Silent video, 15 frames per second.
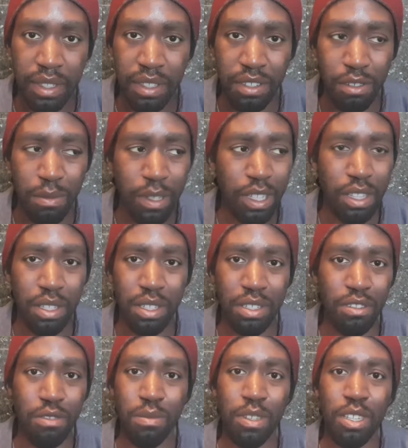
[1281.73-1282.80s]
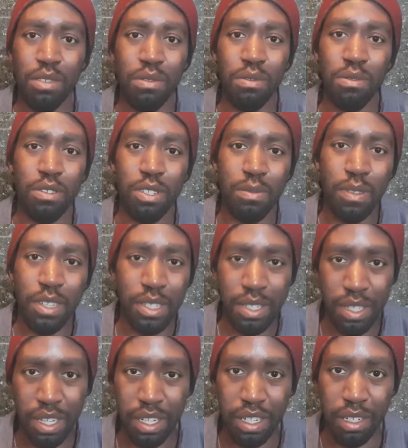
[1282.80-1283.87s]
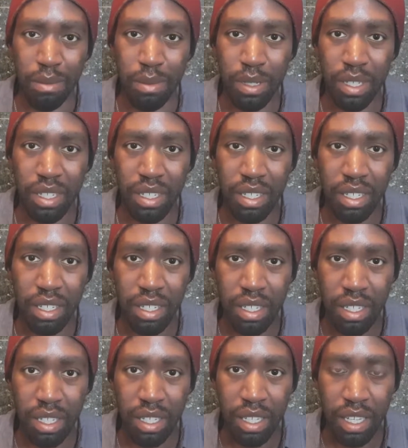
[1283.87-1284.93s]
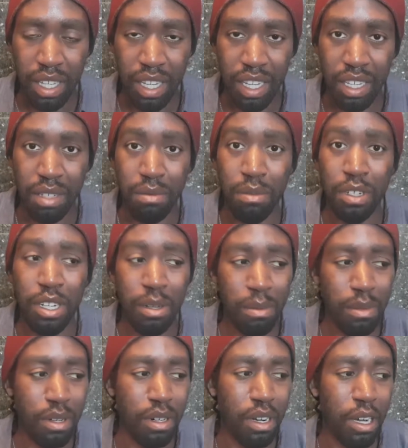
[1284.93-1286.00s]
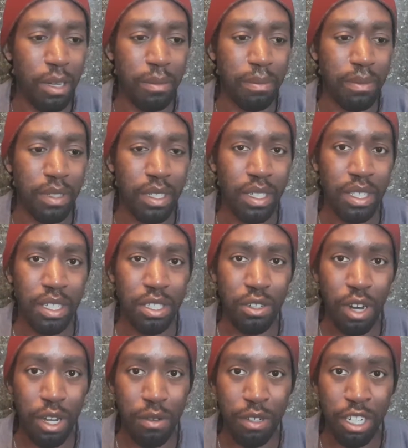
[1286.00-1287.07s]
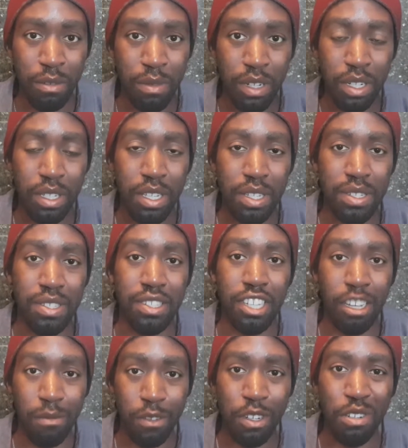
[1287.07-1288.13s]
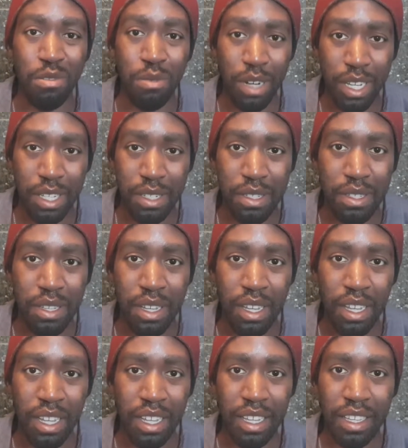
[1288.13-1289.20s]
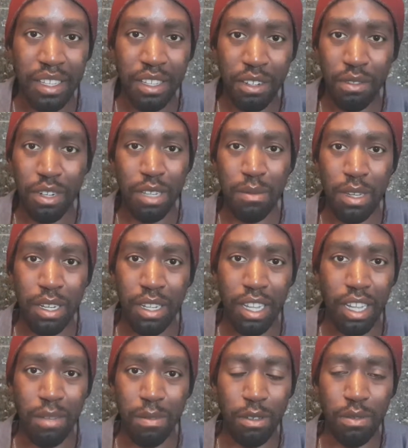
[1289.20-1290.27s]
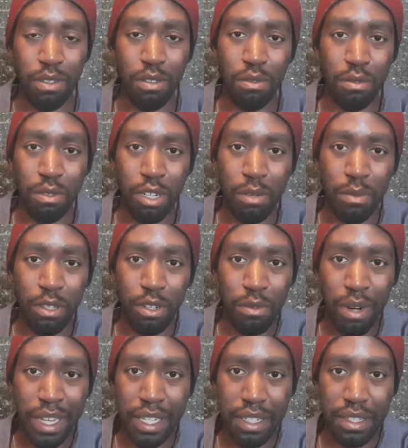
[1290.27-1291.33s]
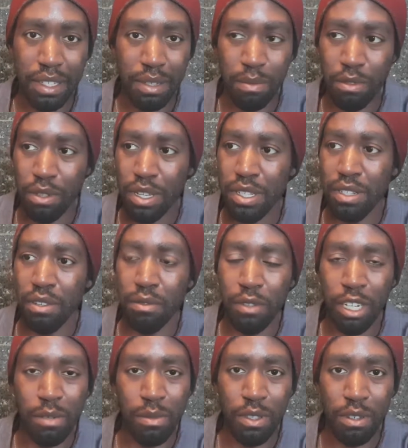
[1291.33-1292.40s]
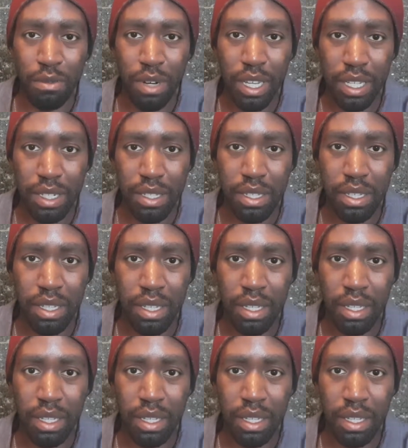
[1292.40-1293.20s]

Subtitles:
Don't be the world's biggest sucker. And remember, try to remember at least some of your rights. You know what I mean? A lot of people don't remember their rights. Employees don't remember their rights.